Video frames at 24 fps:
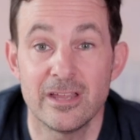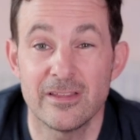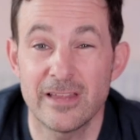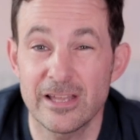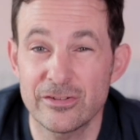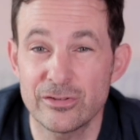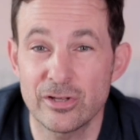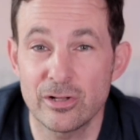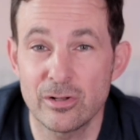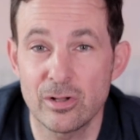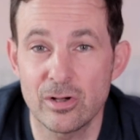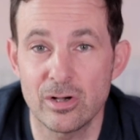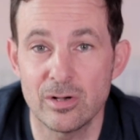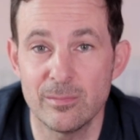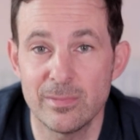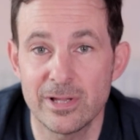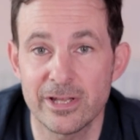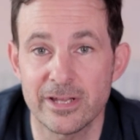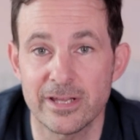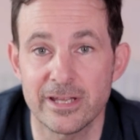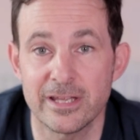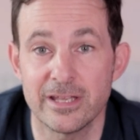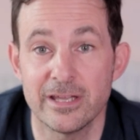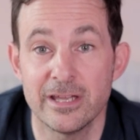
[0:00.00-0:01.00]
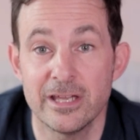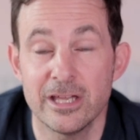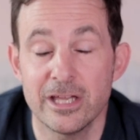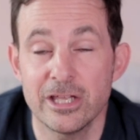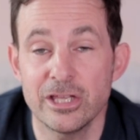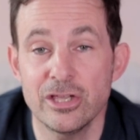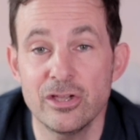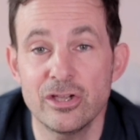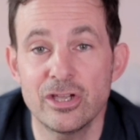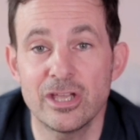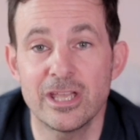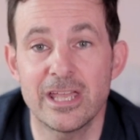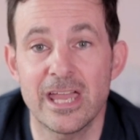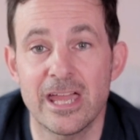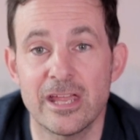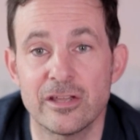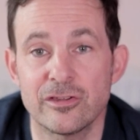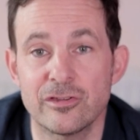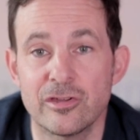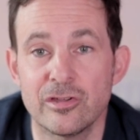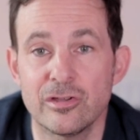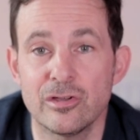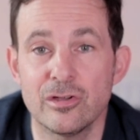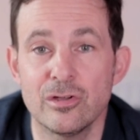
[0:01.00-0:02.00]
That's a lot of money. You could
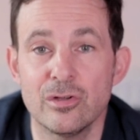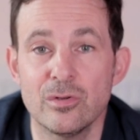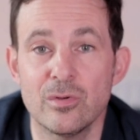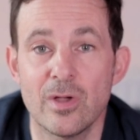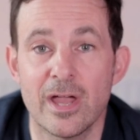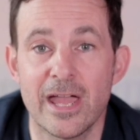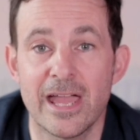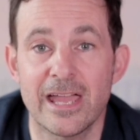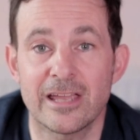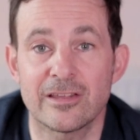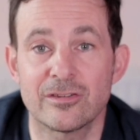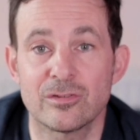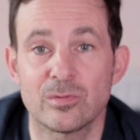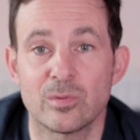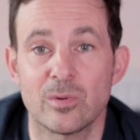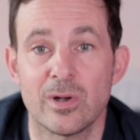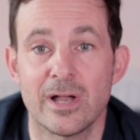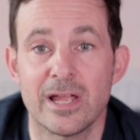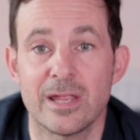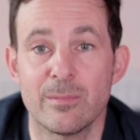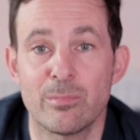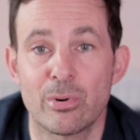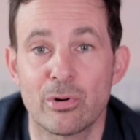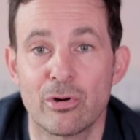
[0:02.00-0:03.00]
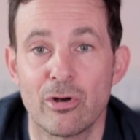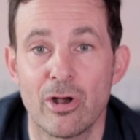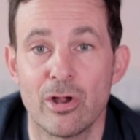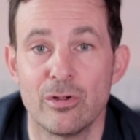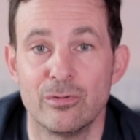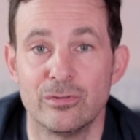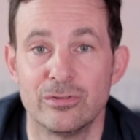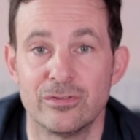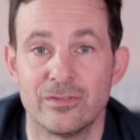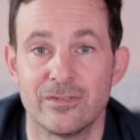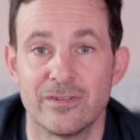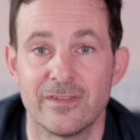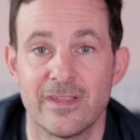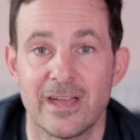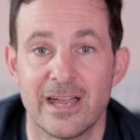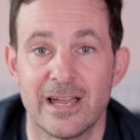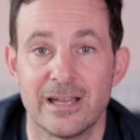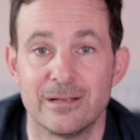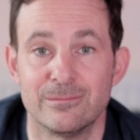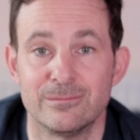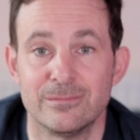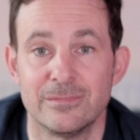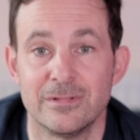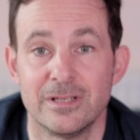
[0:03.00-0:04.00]
get 2 X-Way Pros for
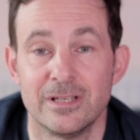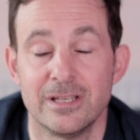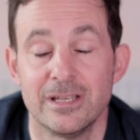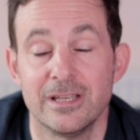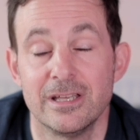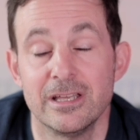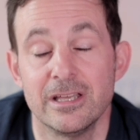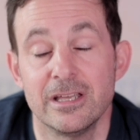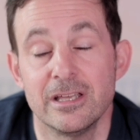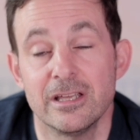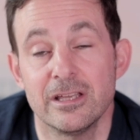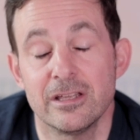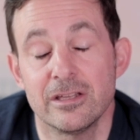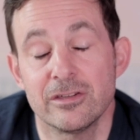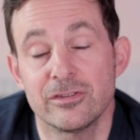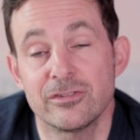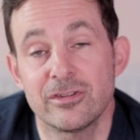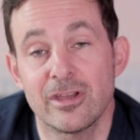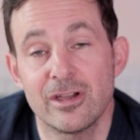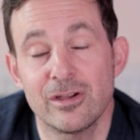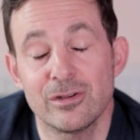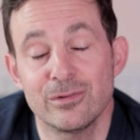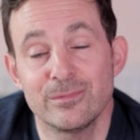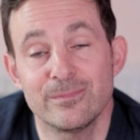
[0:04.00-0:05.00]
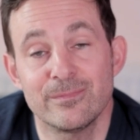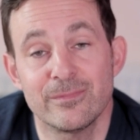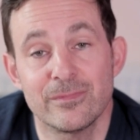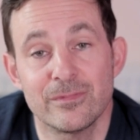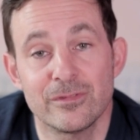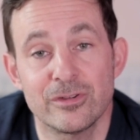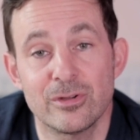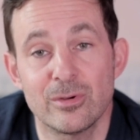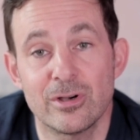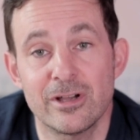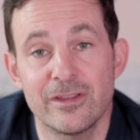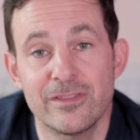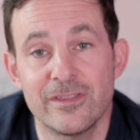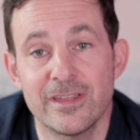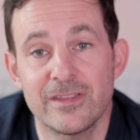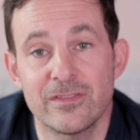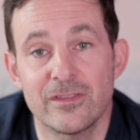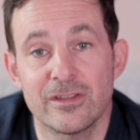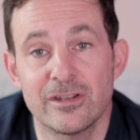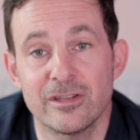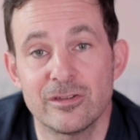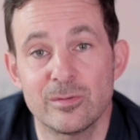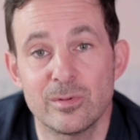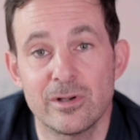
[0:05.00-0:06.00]
that. So, do I think
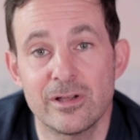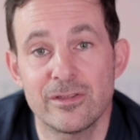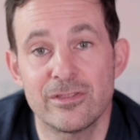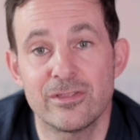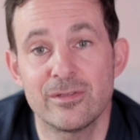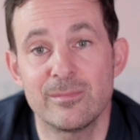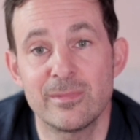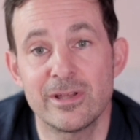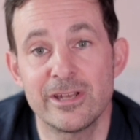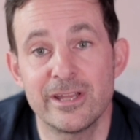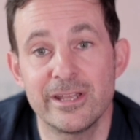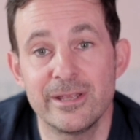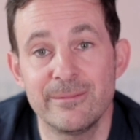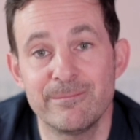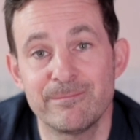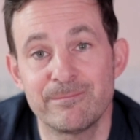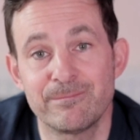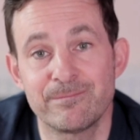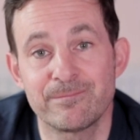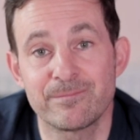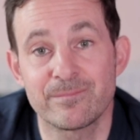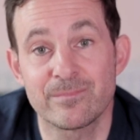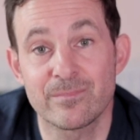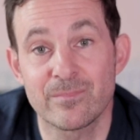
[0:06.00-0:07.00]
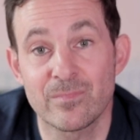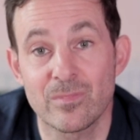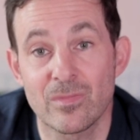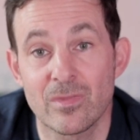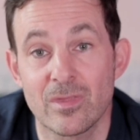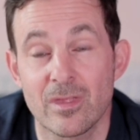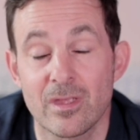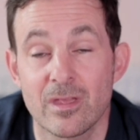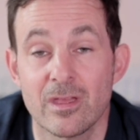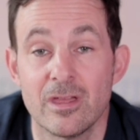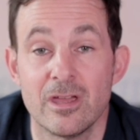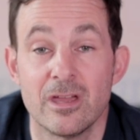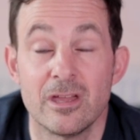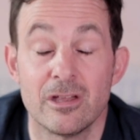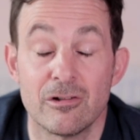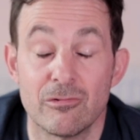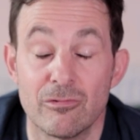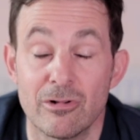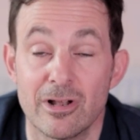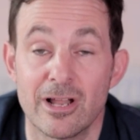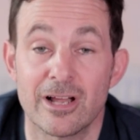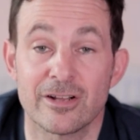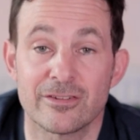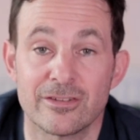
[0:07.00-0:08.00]
that it's worth the money?
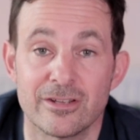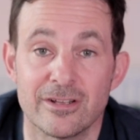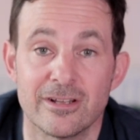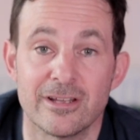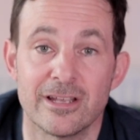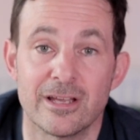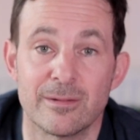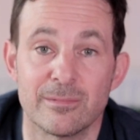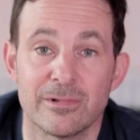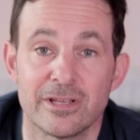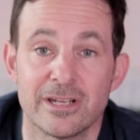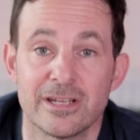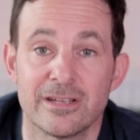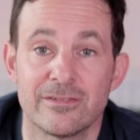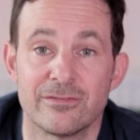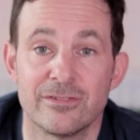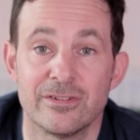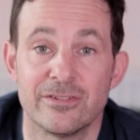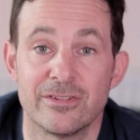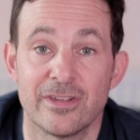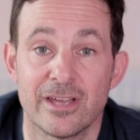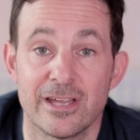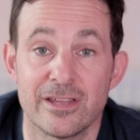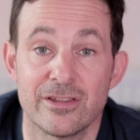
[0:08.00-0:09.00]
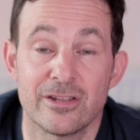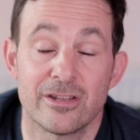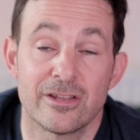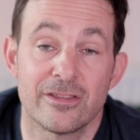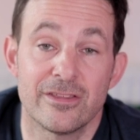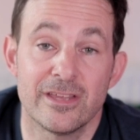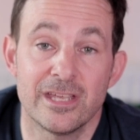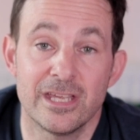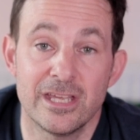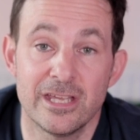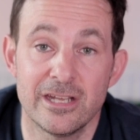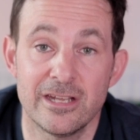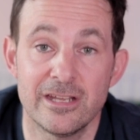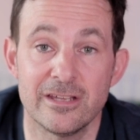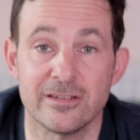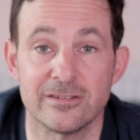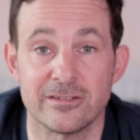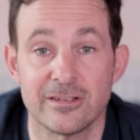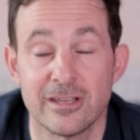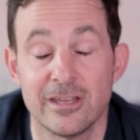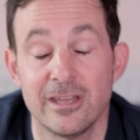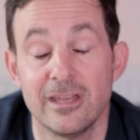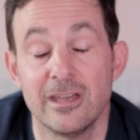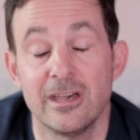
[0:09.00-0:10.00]
Reluctantly, I'm going to have to say that I think it is.
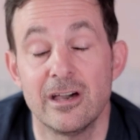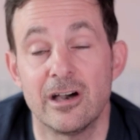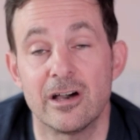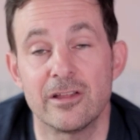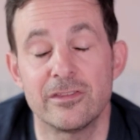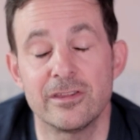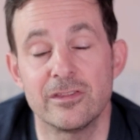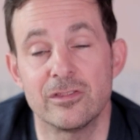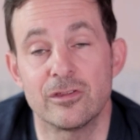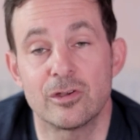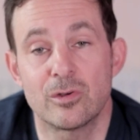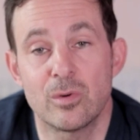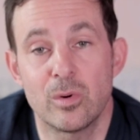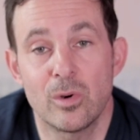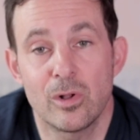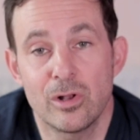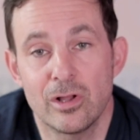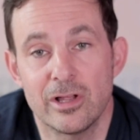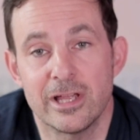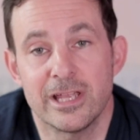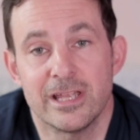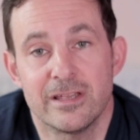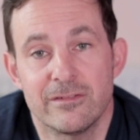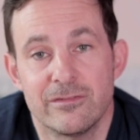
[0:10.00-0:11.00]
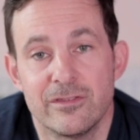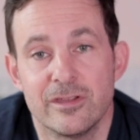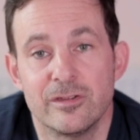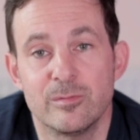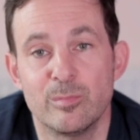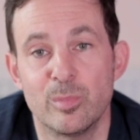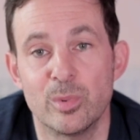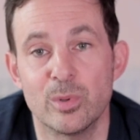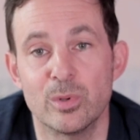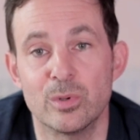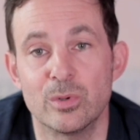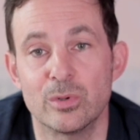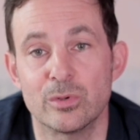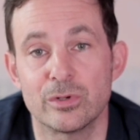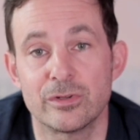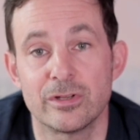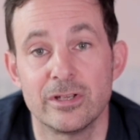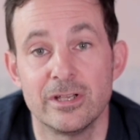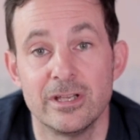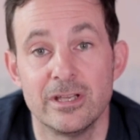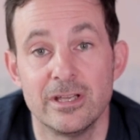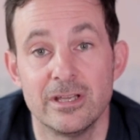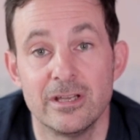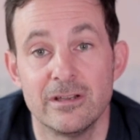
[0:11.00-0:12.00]
I think the quality of this board
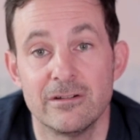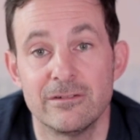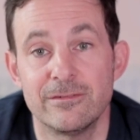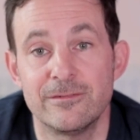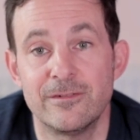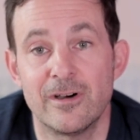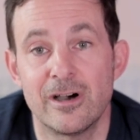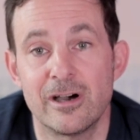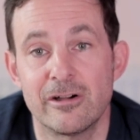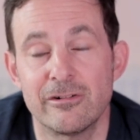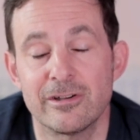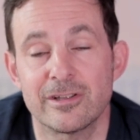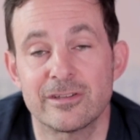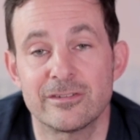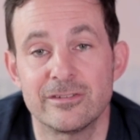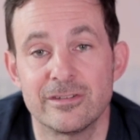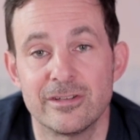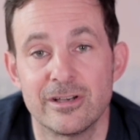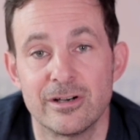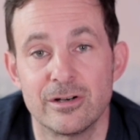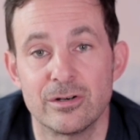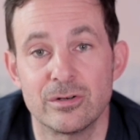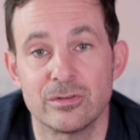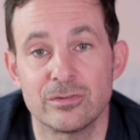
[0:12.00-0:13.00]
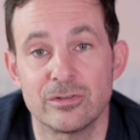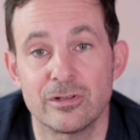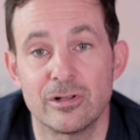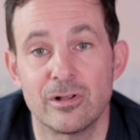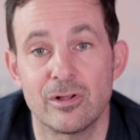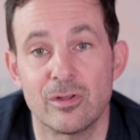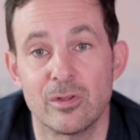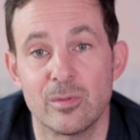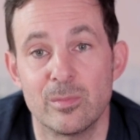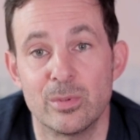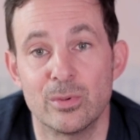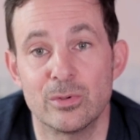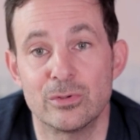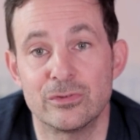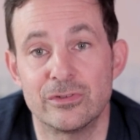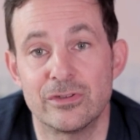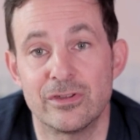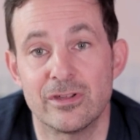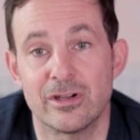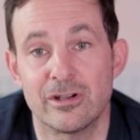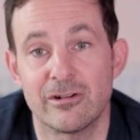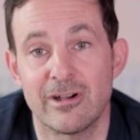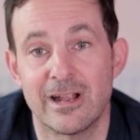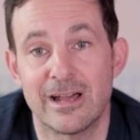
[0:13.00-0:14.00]
far excels a lot of the boards
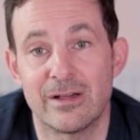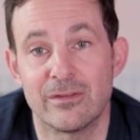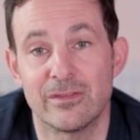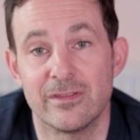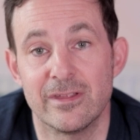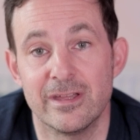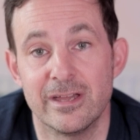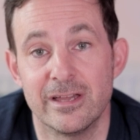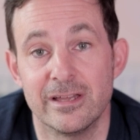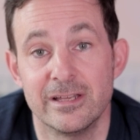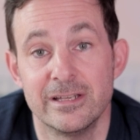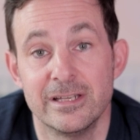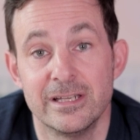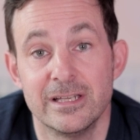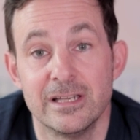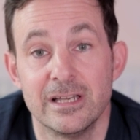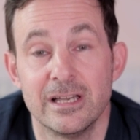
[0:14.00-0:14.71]
that are out there.